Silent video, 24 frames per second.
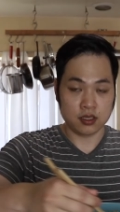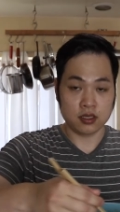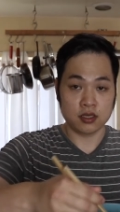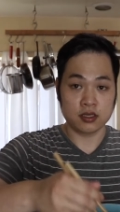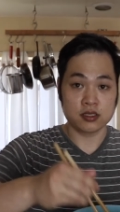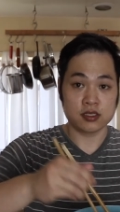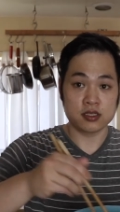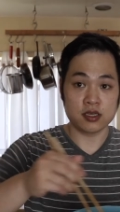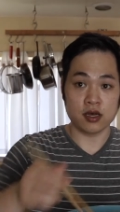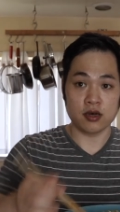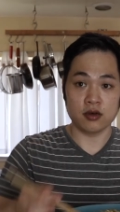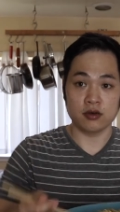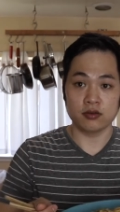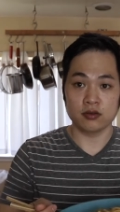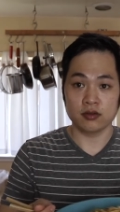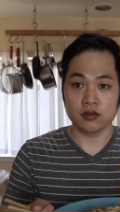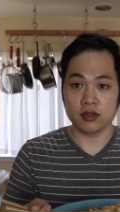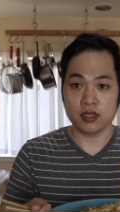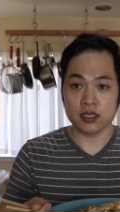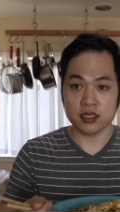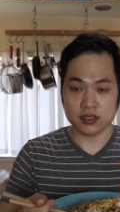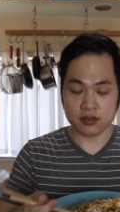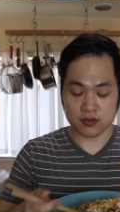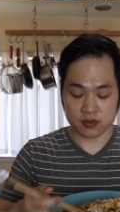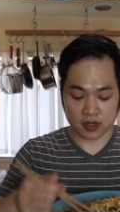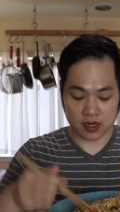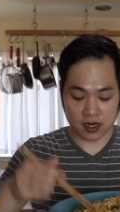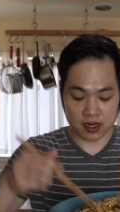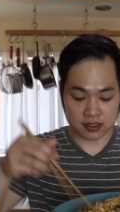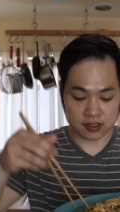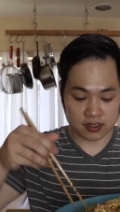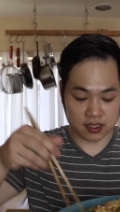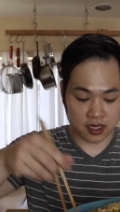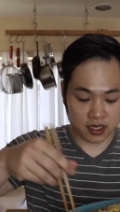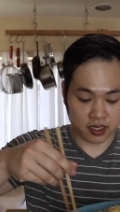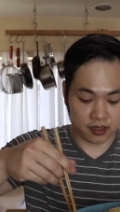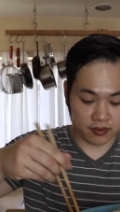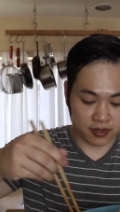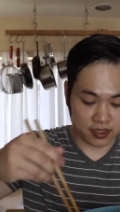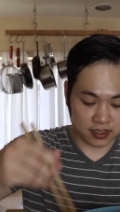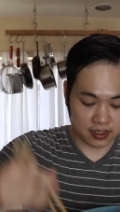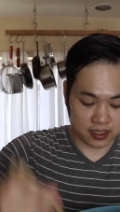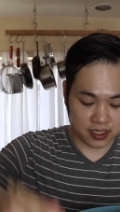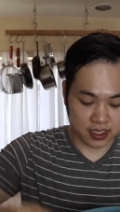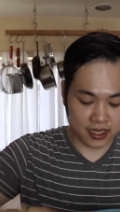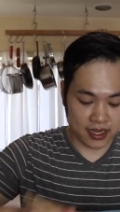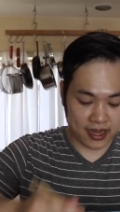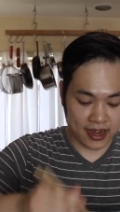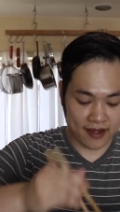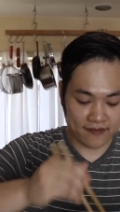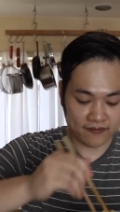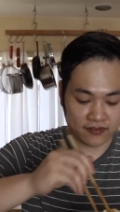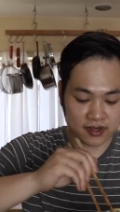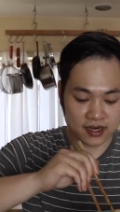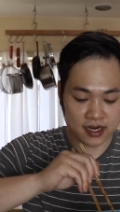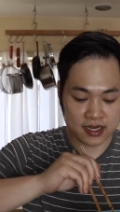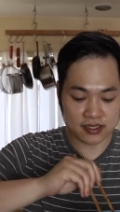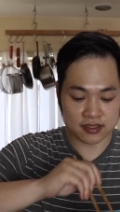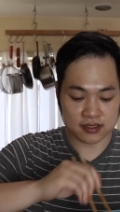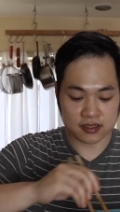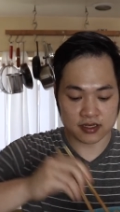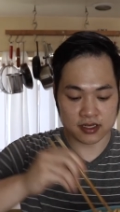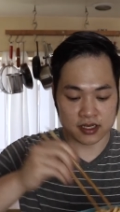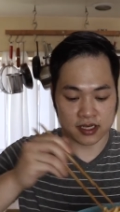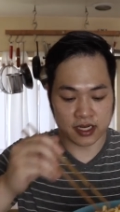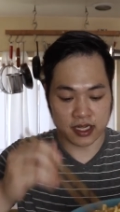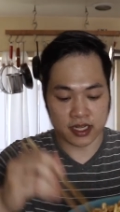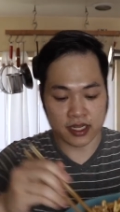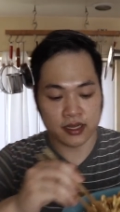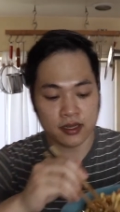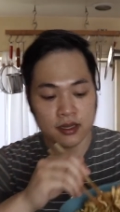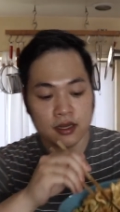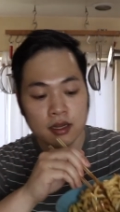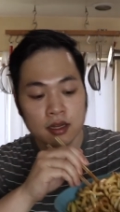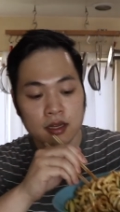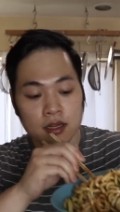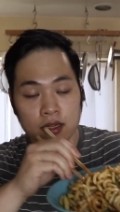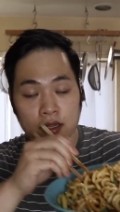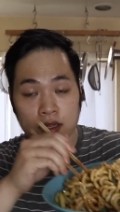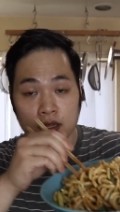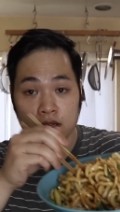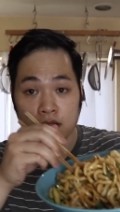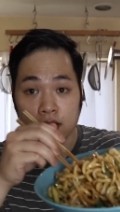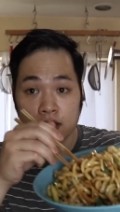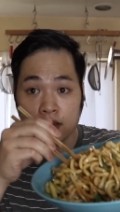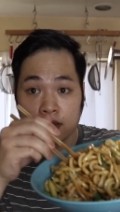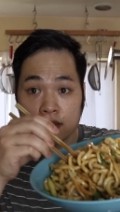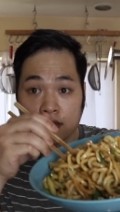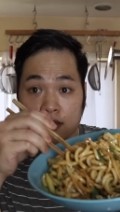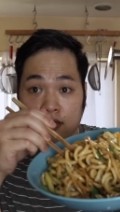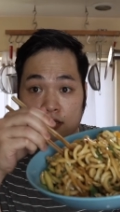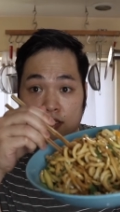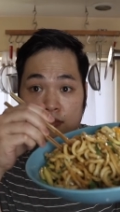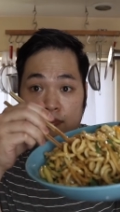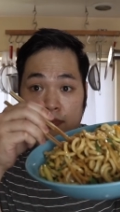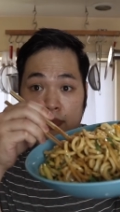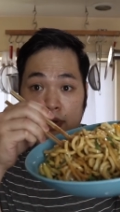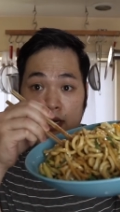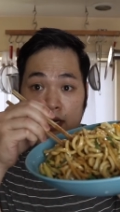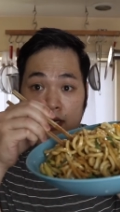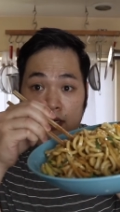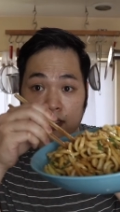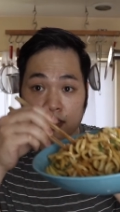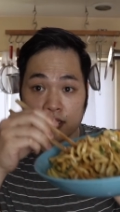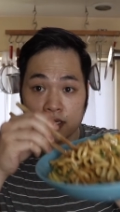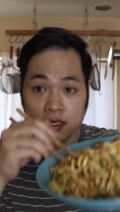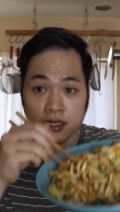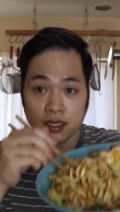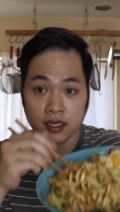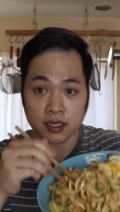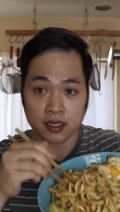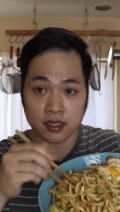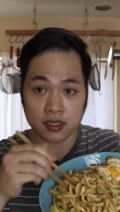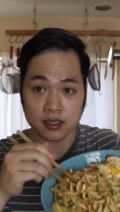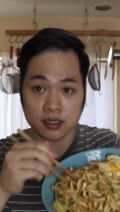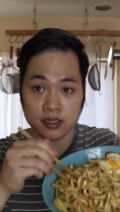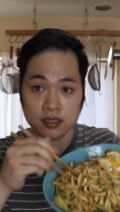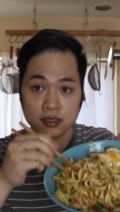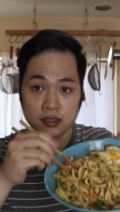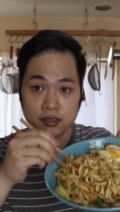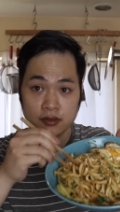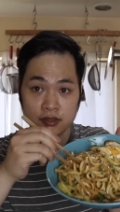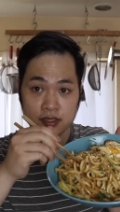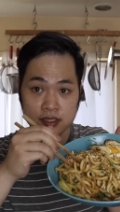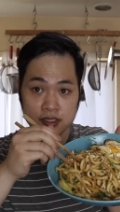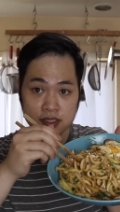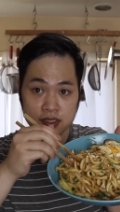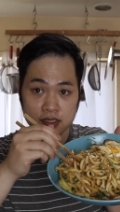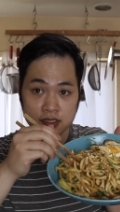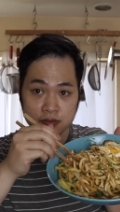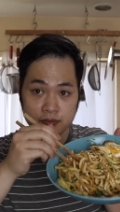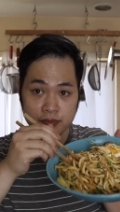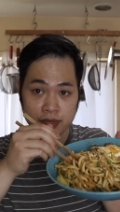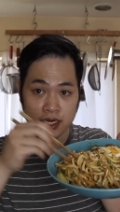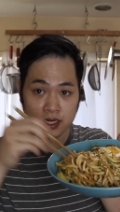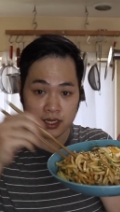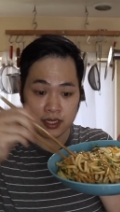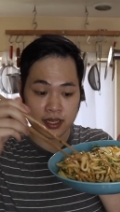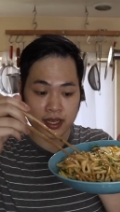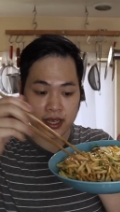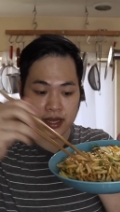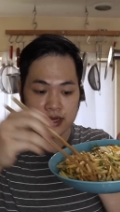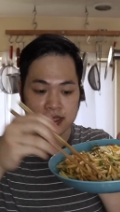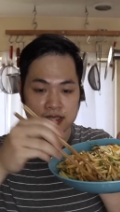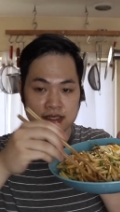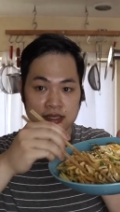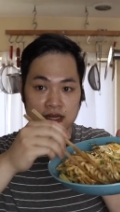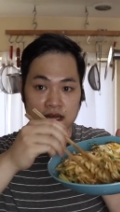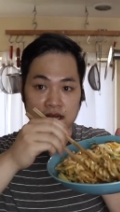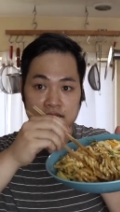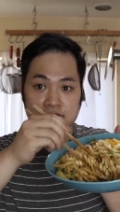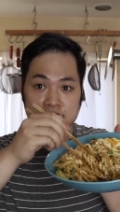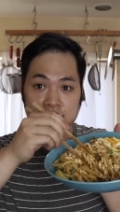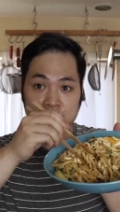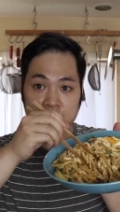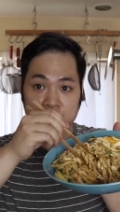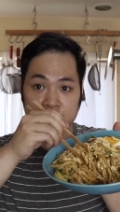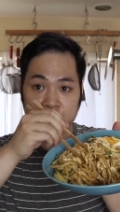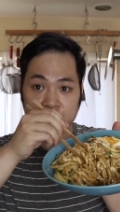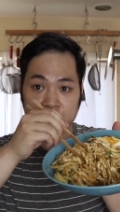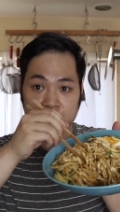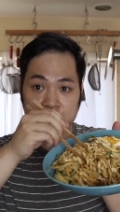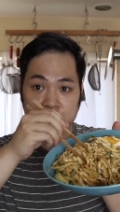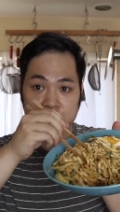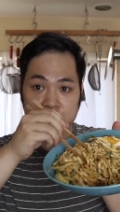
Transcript: So, this is what I was talking about. See, after I stirred it in, there's barely, I don't know, there's barely any sauce left.